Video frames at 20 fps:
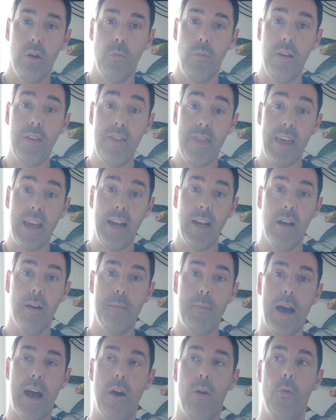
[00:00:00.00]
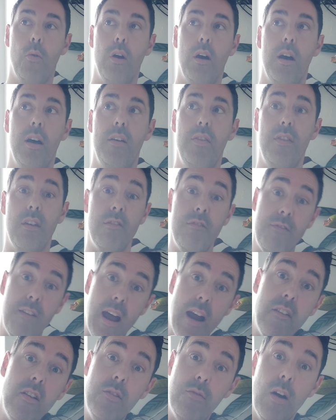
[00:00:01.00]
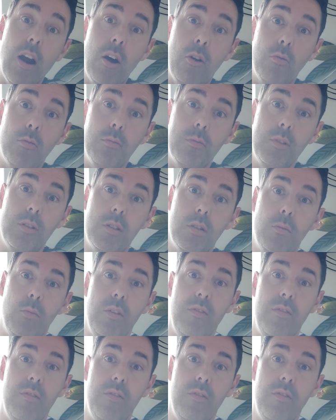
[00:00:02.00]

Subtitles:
We think about the fairy realms,